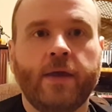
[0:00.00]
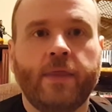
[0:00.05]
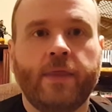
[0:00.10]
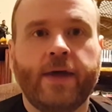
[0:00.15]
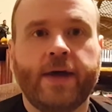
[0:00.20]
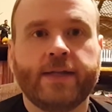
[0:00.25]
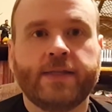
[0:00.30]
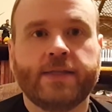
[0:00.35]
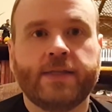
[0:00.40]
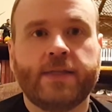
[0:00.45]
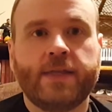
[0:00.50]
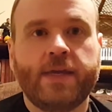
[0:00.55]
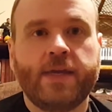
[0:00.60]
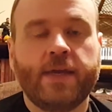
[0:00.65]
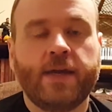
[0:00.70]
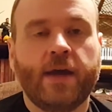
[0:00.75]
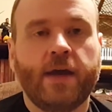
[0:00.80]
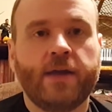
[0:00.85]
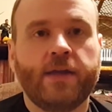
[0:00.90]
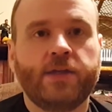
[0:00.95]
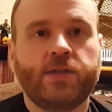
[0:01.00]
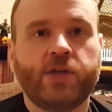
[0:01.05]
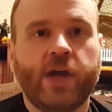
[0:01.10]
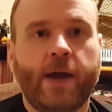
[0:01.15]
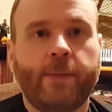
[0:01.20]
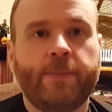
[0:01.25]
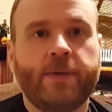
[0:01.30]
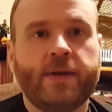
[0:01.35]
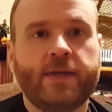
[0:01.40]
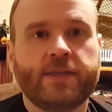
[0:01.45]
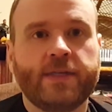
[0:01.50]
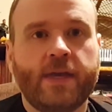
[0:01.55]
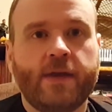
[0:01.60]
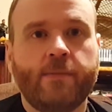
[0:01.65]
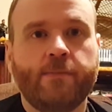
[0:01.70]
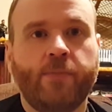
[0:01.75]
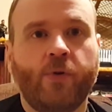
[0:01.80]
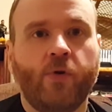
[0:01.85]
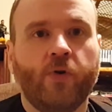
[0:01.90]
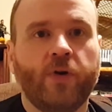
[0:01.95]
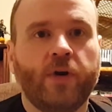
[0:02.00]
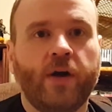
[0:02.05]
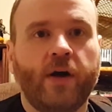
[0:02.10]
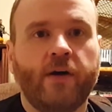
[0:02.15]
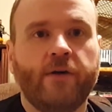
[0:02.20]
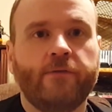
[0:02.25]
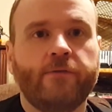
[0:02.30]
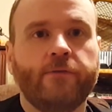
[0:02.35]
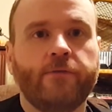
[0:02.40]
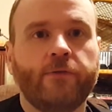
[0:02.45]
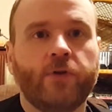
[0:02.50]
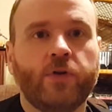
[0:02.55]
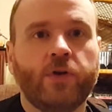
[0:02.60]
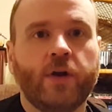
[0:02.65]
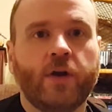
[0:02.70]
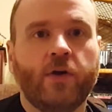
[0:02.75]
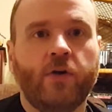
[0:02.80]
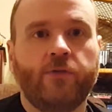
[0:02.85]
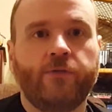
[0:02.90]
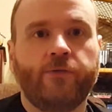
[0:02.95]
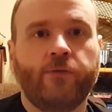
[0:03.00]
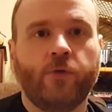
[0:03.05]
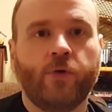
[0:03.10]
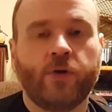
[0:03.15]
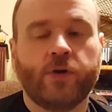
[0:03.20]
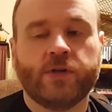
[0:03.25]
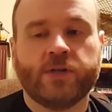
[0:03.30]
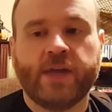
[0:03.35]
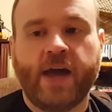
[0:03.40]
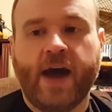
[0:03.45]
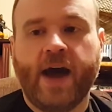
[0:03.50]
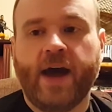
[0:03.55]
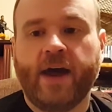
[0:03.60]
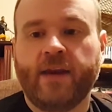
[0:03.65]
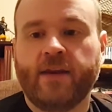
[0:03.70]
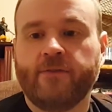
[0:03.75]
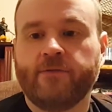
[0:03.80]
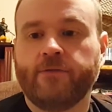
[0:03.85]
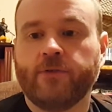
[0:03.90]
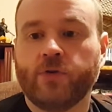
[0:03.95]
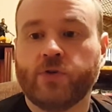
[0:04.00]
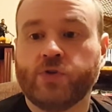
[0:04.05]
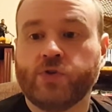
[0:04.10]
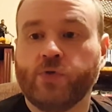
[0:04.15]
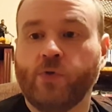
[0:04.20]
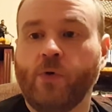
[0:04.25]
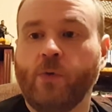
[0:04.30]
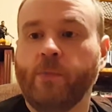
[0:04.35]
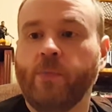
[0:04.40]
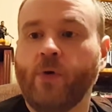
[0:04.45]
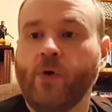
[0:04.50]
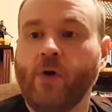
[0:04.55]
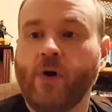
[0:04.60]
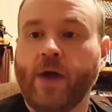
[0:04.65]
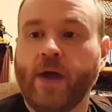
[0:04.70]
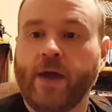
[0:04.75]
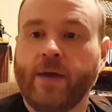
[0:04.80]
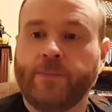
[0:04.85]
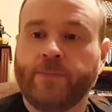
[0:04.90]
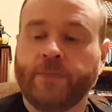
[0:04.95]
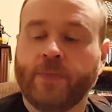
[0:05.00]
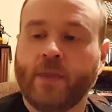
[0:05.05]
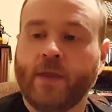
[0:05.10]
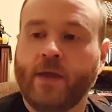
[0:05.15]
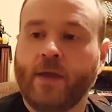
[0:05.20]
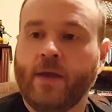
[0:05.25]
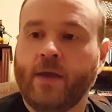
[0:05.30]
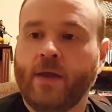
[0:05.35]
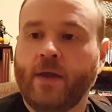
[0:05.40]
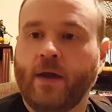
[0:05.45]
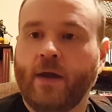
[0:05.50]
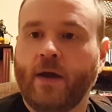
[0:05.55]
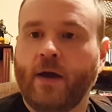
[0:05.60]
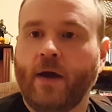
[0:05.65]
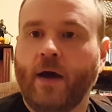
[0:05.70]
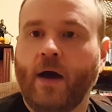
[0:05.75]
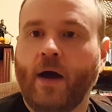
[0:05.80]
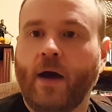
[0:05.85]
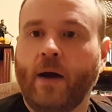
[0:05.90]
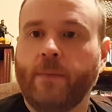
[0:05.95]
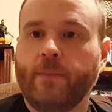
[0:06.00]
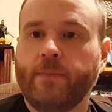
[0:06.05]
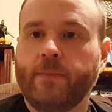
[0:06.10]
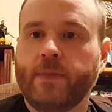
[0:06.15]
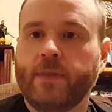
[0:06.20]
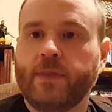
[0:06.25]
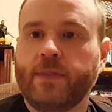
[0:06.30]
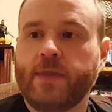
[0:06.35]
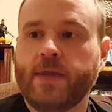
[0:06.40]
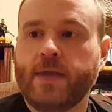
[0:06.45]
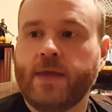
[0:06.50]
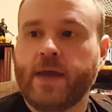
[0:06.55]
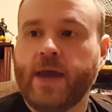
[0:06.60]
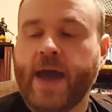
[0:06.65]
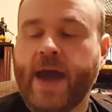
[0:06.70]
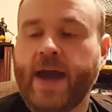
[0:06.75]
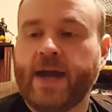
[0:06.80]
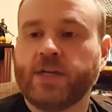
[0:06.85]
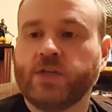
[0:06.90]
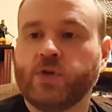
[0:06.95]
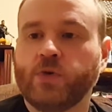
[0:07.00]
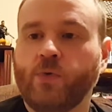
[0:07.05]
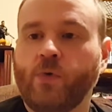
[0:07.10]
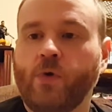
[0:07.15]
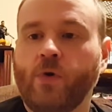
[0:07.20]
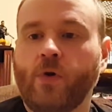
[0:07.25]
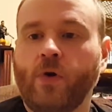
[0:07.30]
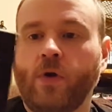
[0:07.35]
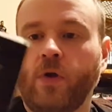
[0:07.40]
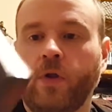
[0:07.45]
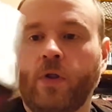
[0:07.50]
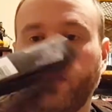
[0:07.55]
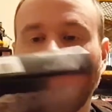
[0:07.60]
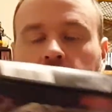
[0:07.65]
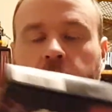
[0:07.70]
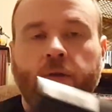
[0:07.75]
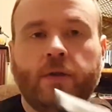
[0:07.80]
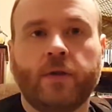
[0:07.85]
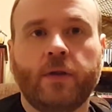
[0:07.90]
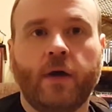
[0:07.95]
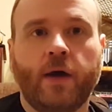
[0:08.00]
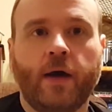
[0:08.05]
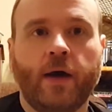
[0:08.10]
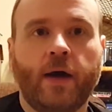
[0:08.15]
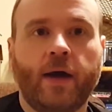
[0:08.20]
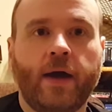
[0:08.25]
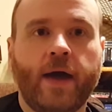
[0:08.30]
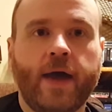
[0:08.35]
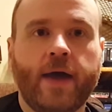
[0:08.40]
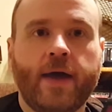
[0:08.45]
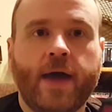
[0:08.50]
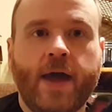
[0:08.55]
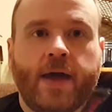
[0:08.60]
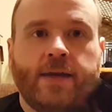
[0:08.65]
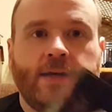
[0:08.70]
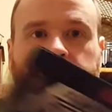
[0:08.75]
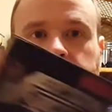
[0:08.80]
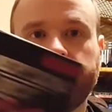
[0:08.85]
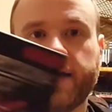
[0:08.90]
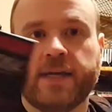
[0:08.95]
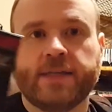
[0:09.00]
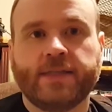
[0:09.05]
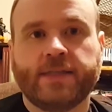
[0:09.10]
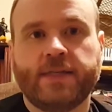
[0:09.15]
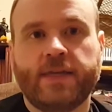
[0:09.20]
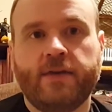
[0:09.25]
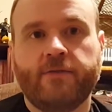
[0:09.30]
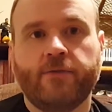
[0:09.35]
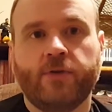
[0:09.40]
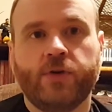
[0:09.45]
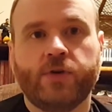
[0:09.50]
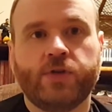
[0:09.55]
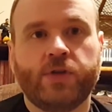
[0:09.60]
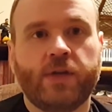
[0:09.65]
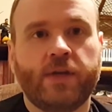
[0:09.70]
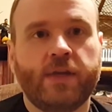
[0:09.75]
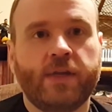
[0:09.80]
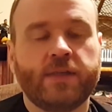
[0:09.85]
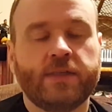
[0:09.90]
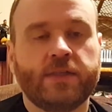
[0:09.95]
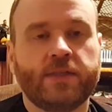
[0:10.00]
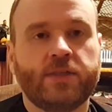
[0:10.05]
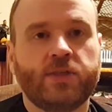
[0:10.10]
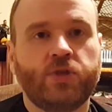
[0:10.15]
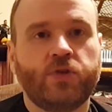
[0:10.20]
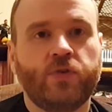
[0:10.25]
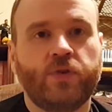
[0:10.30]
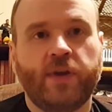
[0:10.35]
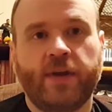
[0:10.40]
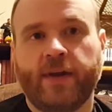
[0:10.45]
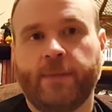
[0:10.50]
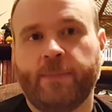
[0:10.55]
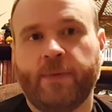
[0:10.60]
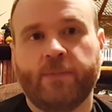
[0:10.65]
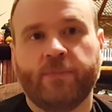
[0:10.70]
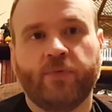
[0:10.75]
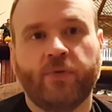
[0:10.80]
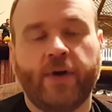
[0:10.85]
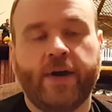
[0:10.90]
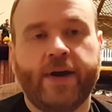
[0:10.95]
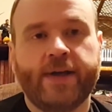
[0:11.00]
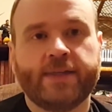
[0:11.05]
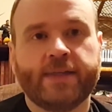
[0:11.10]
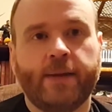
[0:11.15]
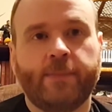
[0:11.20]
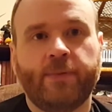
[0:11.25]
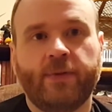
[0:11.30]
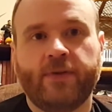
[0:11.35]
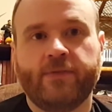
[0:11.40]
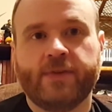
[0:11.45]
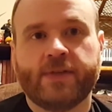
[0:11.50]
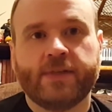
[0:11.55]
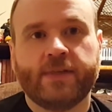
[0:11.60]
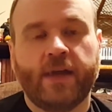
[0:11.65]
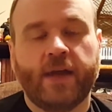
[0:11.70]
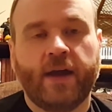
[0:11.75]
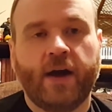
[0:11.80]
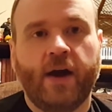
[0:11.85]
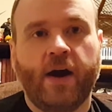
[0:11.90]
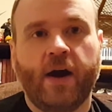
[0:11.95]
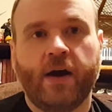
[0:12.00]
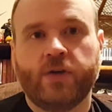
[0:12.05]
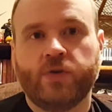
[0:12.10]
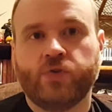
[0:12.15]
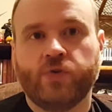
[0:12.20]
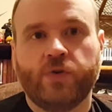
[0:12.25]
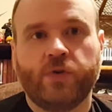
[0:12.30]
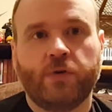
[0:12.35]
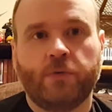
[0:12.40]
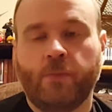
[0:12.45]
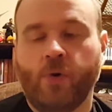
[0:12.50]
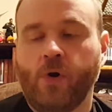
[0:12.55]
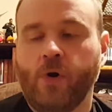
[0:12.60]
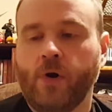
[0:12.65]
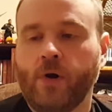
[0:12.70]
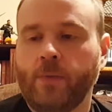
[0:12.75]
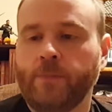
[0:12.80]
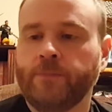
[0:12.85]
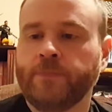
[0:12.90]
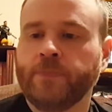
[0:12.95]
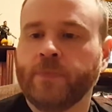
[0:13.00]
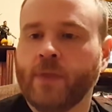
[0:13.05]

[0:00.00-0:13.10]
That's the Japanese import of Vertical Force on Virtual Boy. The actual NTSC version is shooting up in price. I believe it's like $100 or more.